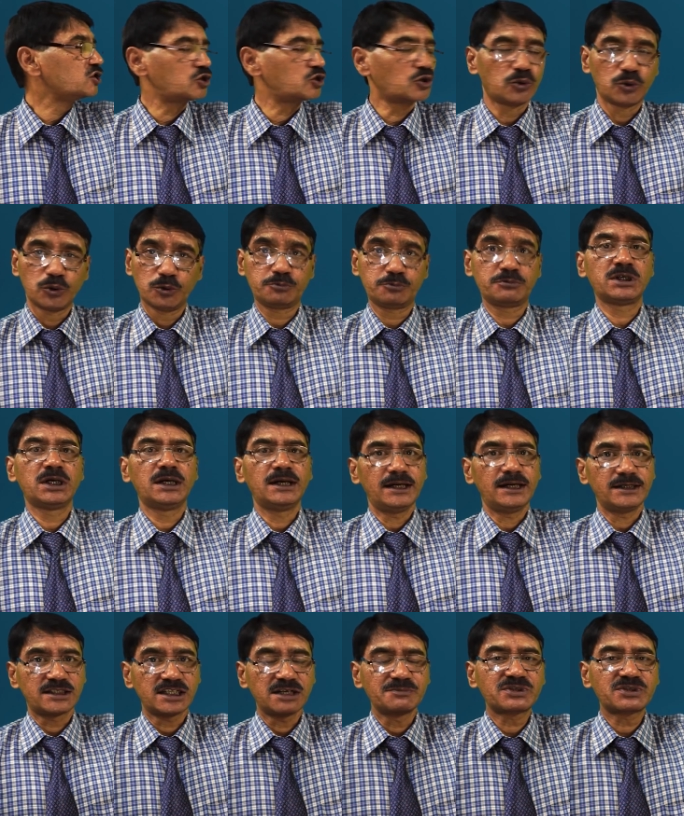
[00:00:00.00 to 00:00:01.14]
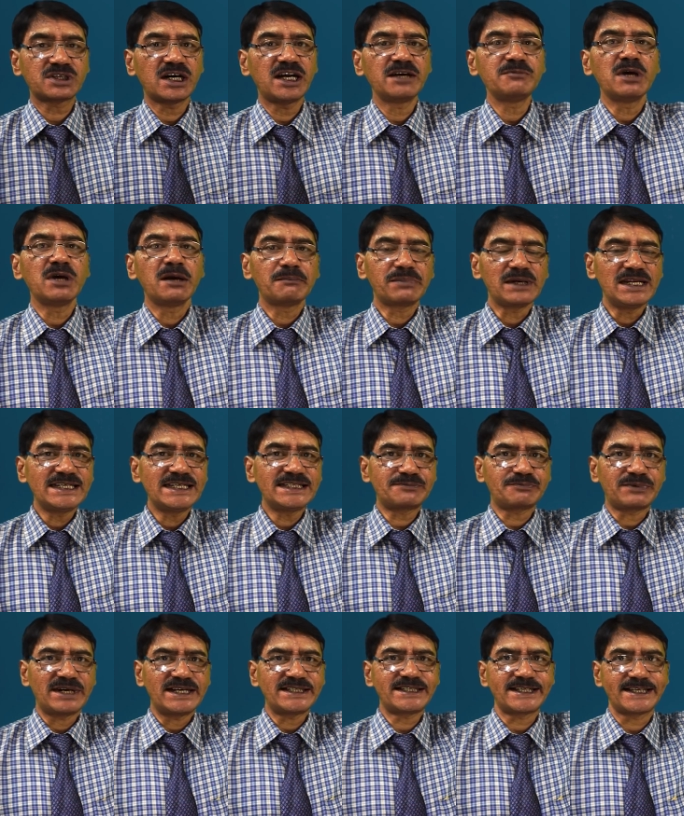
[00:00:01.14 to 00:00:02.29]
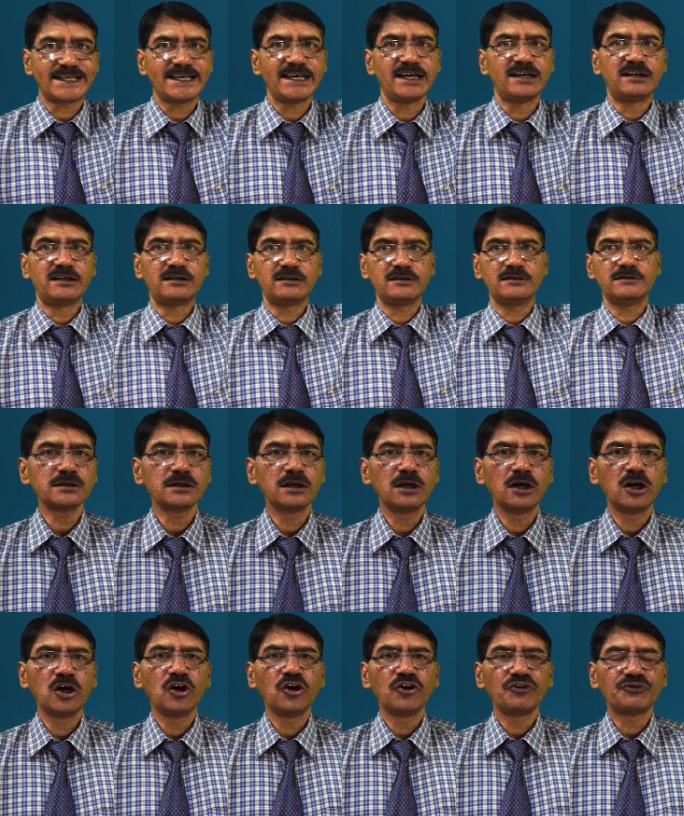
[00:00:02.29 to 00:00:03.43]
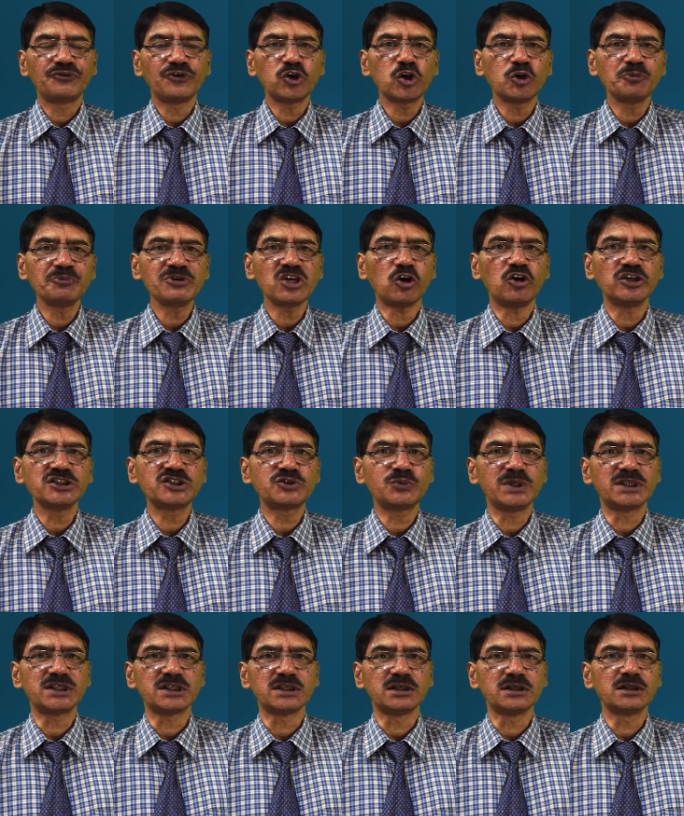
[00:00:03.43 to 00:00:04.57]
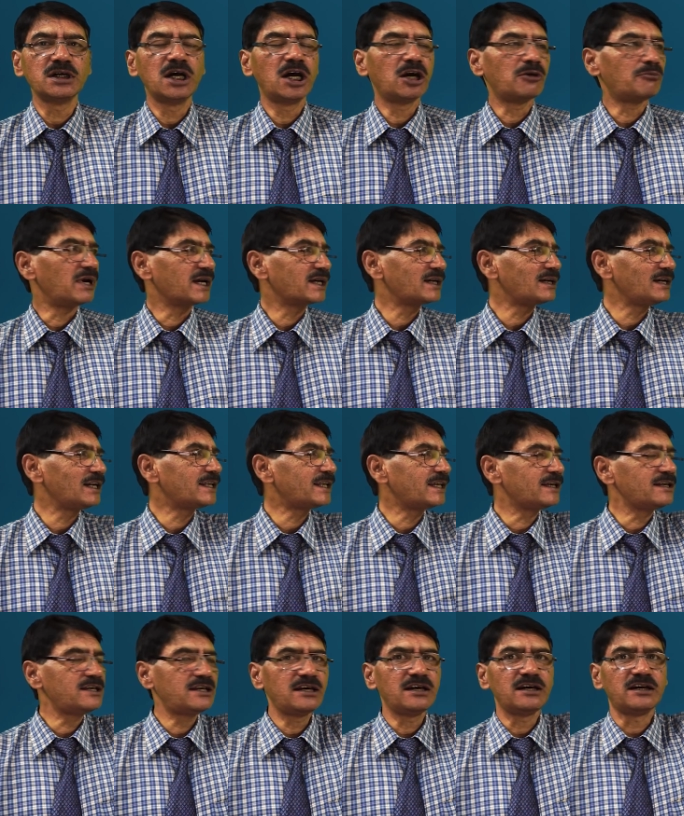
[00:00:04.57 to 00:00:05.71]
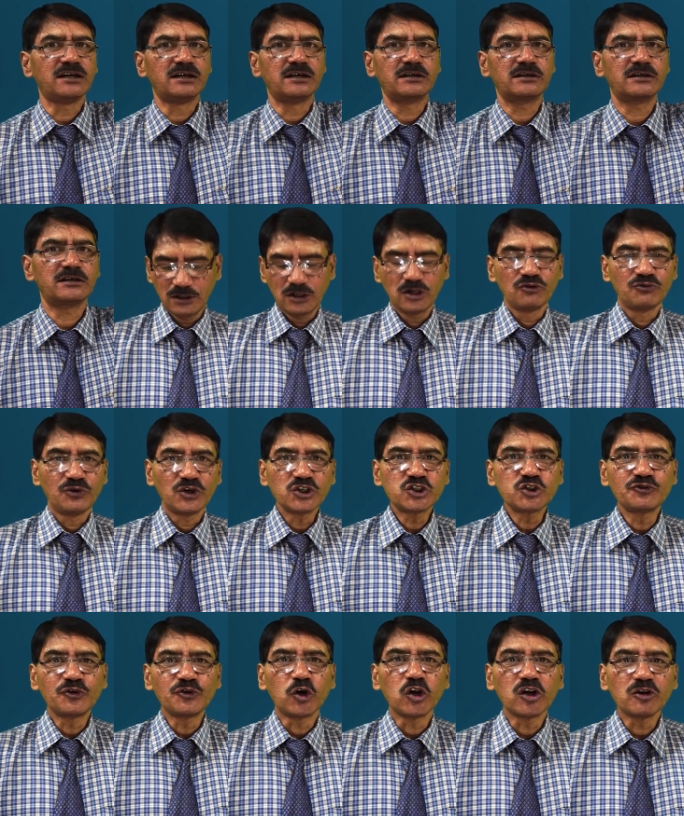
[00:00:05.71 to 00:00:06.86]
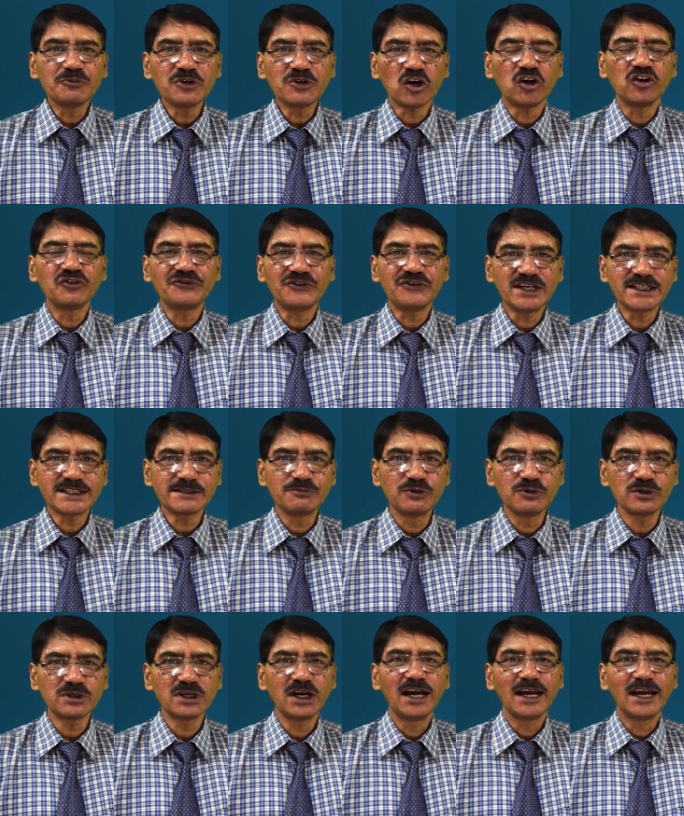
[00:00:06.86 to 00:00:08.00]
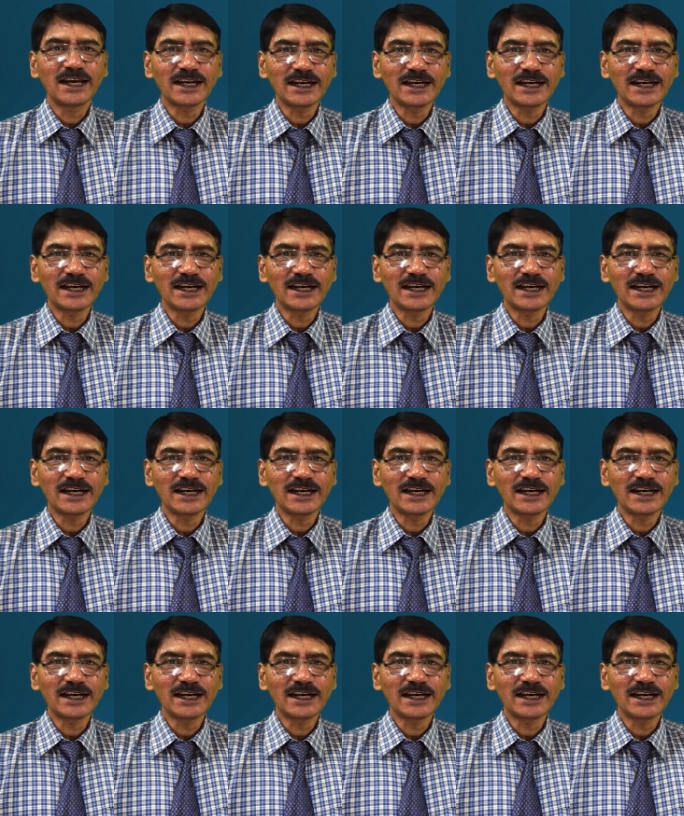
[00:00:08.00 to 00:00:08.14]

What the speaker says: To subscribe, please press here. Follow me on Twitter by clicking here. Want to follow me on Facebook?